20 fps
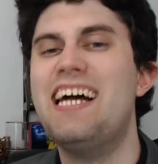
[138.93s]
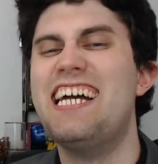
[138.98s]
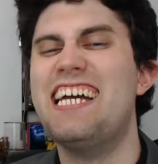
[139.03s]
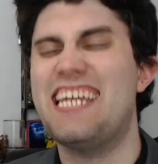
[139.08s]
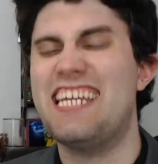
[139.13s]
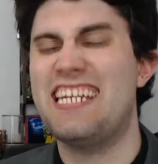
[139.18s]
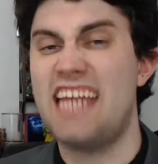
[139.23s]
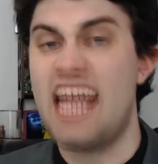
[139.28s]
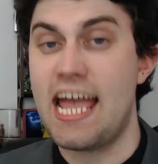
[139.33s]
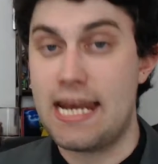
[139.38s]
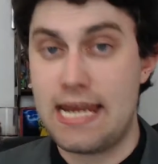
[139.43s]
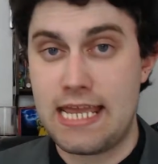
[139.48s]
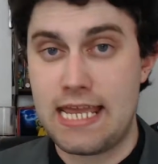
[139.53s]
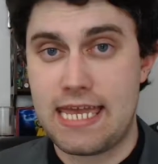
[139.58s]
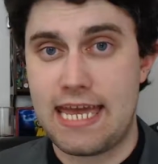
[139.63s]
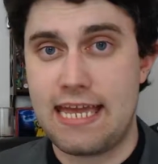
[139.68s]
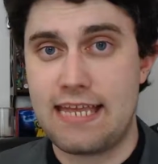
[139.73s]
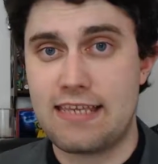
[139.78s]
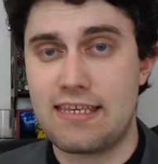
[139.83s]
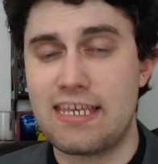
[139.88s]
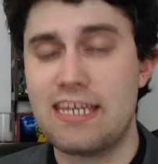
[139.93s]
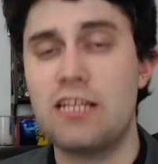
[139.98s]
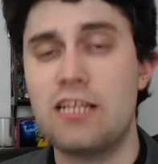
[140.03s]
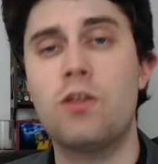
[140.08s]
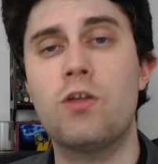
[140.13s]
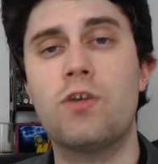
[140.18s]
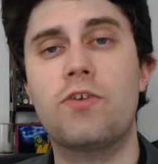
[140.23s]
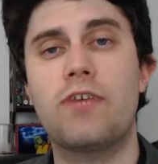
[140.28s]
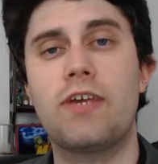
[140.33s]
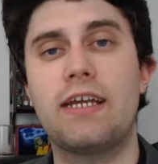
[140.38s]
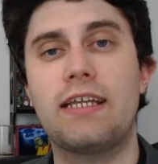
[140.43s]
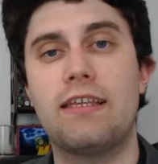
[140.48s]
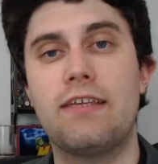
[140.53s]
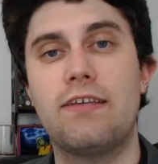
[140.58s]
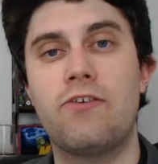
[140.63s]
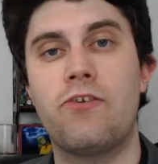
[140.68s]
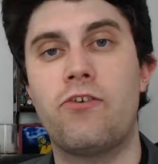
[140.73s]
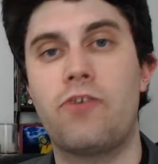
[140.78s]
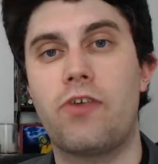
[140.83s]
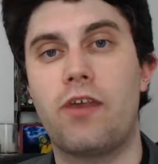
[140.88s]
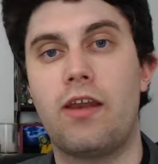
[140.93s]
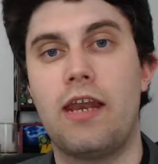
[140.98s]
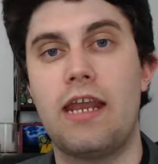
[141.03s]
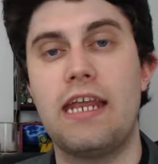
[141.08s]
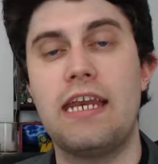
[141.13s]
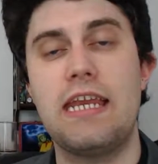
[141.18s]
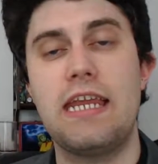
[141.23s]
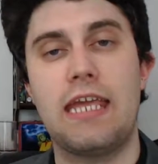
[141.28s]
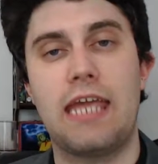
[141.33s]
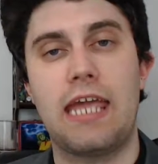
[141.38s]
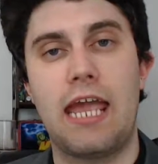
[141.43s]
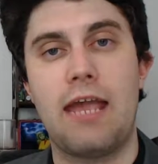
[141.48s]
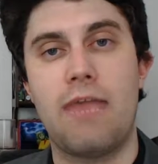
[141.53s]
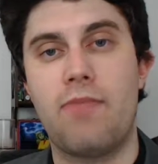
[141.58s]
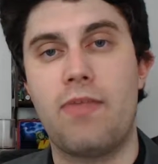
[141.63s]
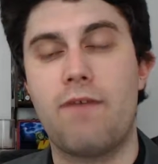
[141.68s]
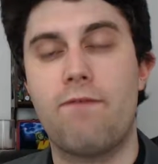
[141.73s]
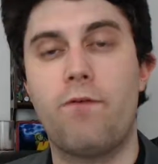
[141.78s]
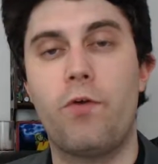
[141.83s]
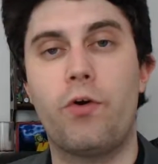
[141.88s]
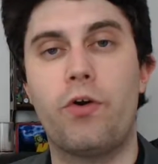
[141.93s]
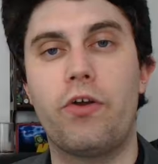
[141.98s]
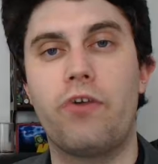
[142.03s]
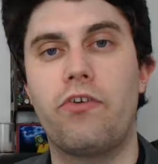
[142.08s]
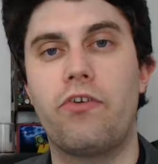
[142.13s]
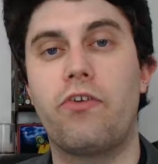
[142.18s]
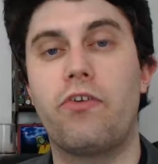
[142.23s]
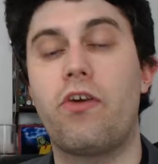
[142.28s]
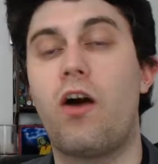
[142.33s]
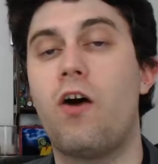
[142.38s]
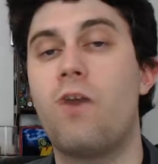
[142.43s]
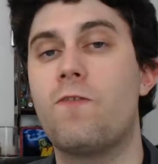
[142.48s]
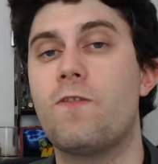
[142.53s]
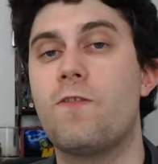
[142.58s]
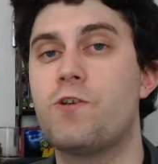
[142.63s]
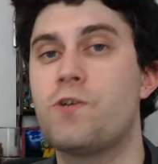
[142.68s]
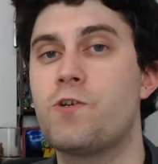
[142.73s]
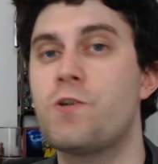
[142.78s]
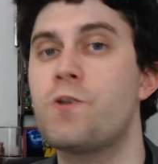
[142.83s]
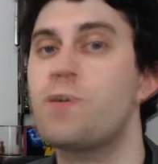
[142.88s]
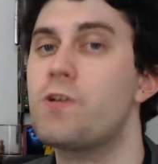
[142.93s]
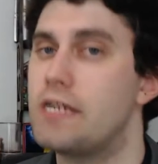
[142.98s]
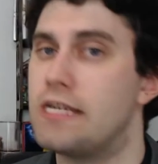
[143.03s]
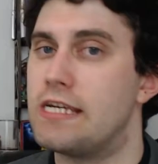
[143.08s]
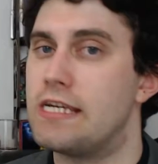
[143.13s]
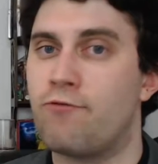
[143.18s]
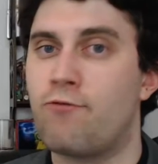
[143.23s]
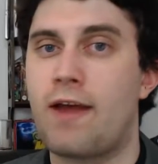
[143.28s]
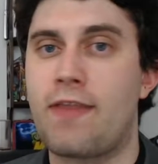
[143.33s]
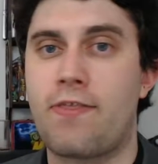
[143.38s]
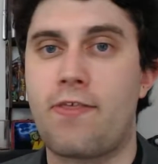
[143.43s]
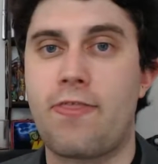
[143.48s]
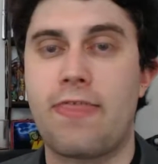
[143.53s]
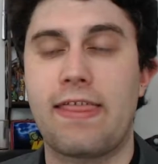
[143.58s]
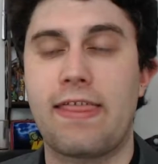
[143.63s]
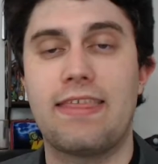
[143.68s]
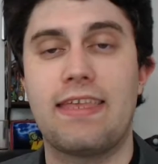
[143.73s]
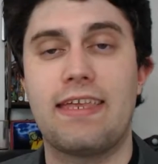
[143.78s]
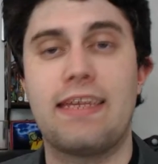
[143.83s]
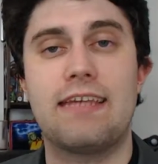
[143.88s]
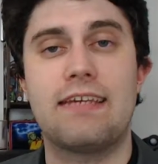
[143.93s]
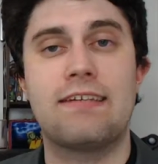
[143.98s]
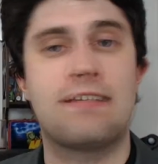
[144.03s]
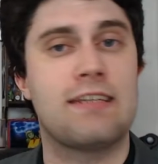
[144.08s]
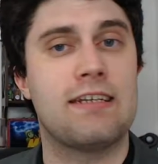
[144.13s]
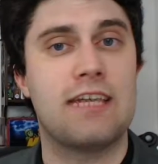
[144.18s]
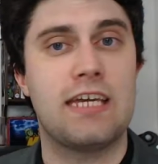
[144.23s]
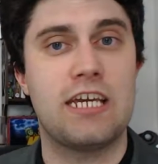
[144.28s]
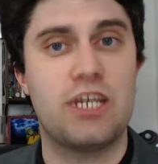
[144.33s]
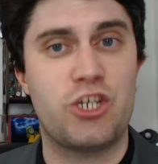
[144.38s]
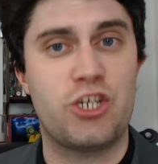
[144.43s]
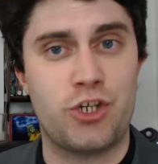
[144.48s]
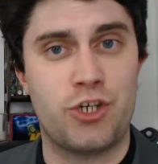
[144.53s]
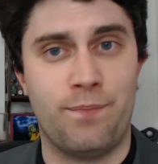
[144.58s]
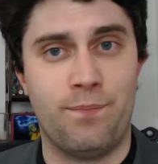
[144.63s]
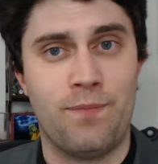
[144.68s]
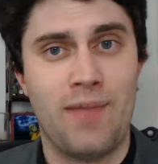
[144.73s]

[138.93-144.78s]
In any case, it looks like this is an indie game that focuses on the journey rather than the destination.